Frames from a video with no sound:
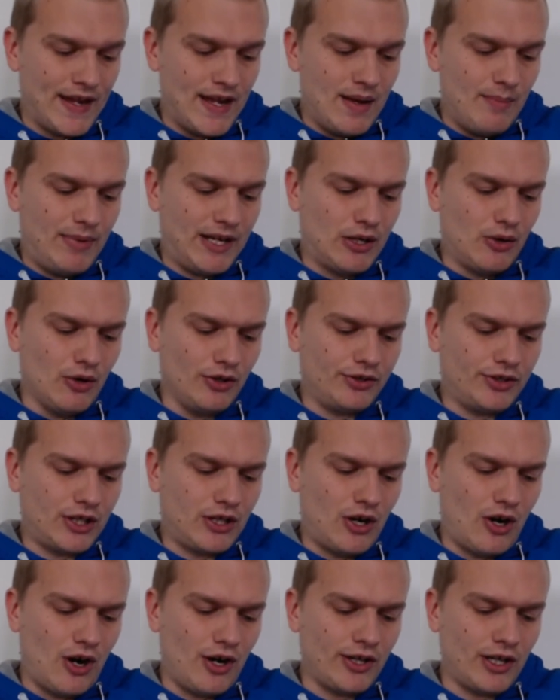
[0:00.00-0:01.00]
because the
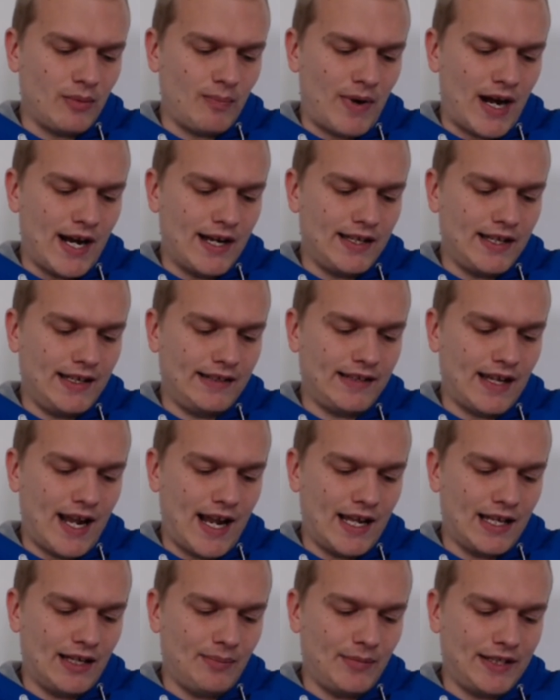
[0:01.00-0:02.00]
carnal mind is
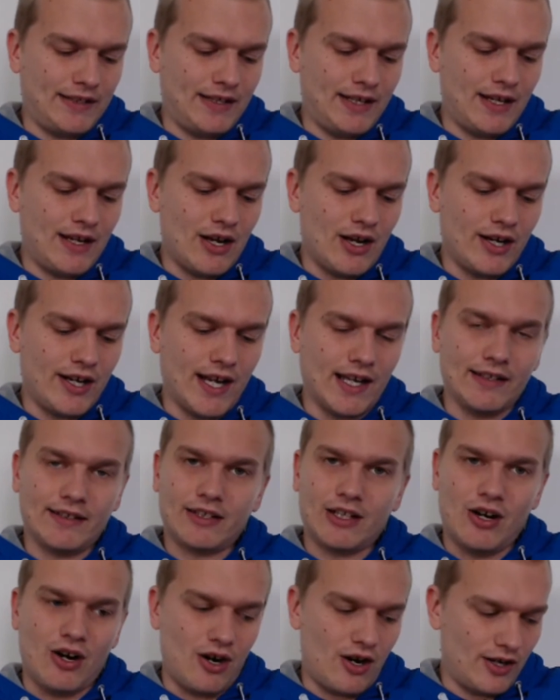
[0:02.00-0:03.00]
enmity against
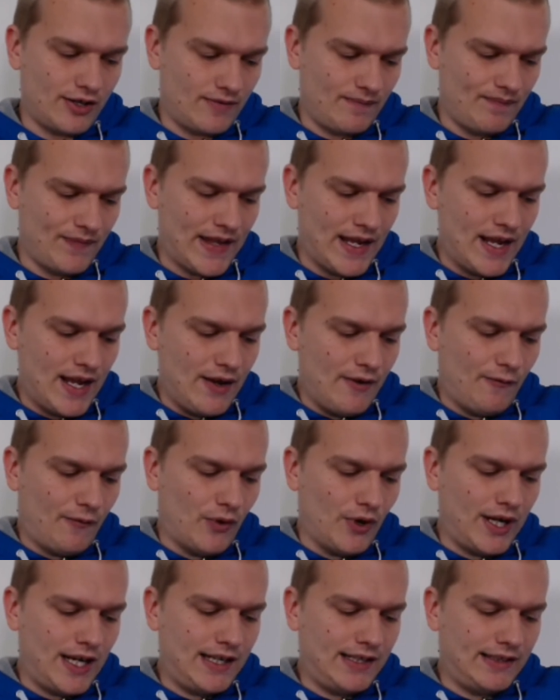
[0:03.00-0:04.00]
God,
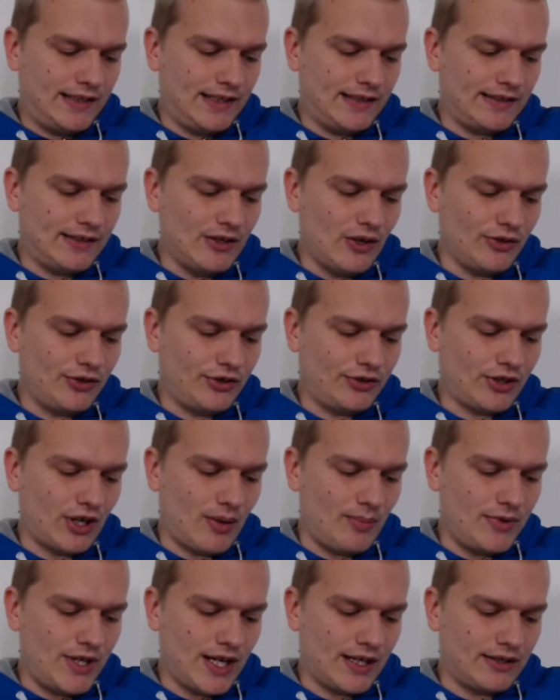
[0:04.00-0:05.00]
for it is not
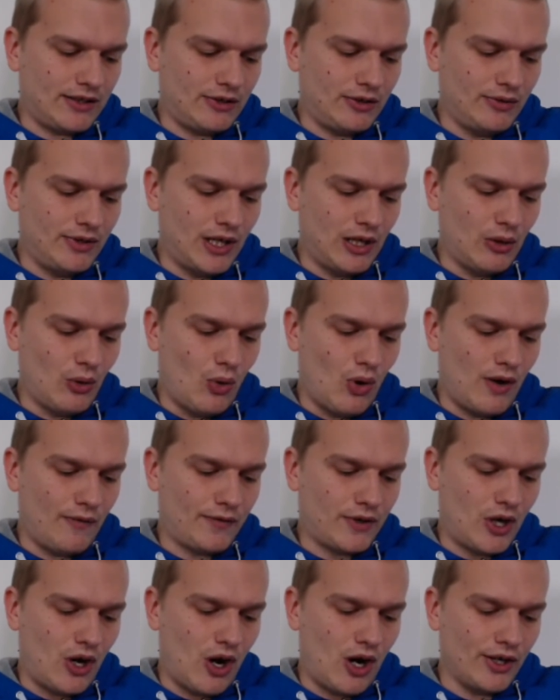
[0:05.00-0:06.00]
subject to the law
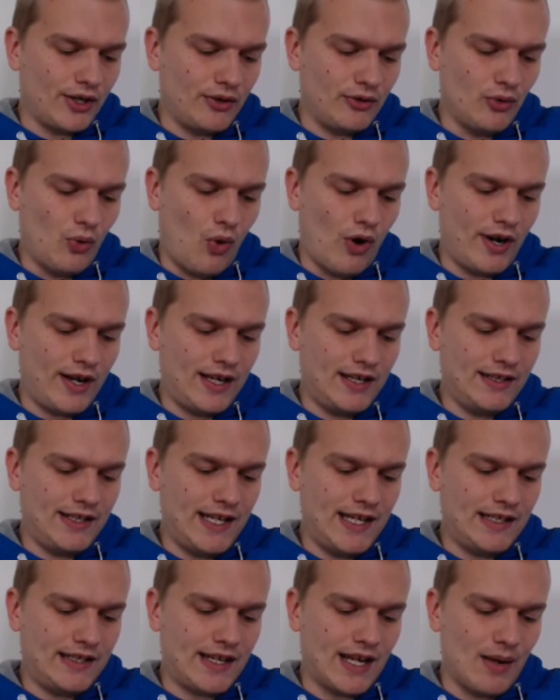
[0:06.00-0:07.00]
of God, nor
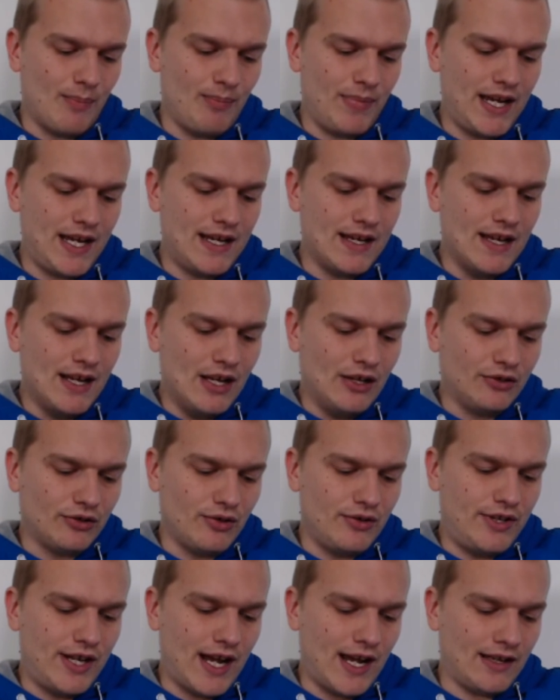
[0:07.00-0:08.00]
indeed can be. So
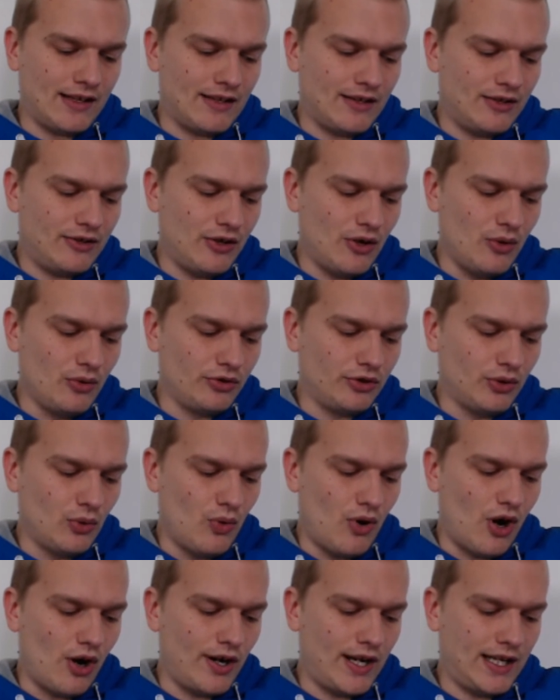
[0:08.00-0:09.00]
then, those who
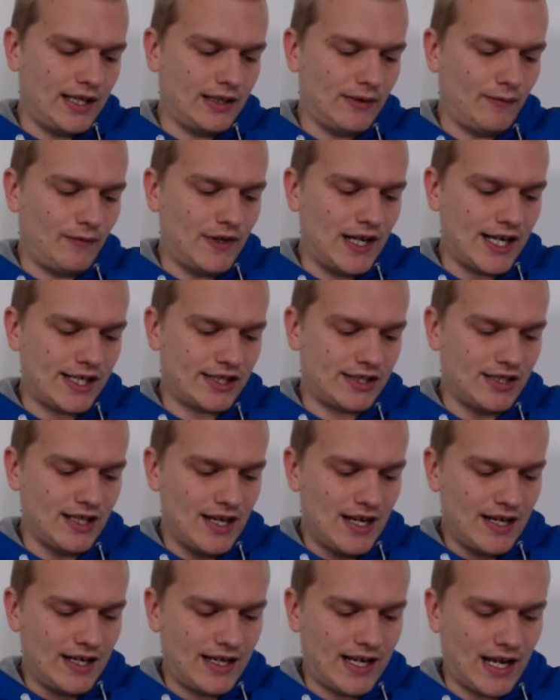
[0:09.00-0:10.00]
are in the flesh
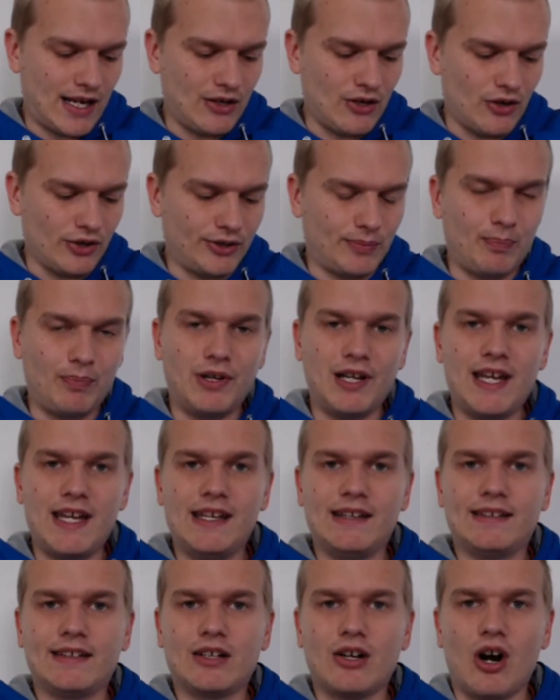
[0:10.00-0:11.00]
cannot
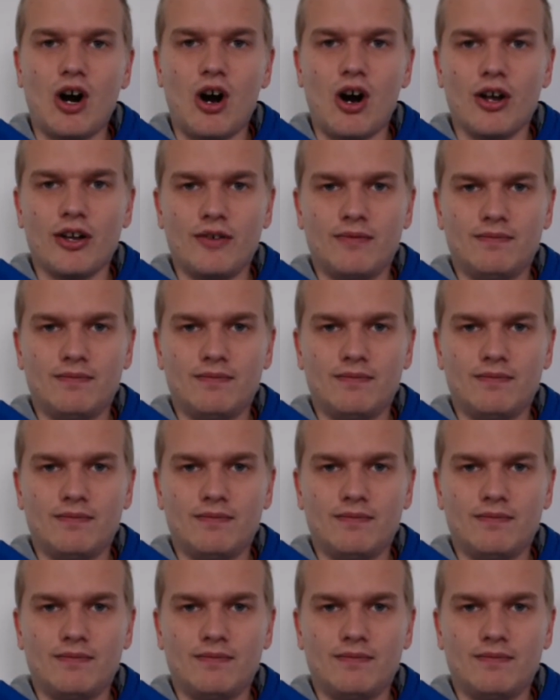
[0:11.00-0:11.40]
please God.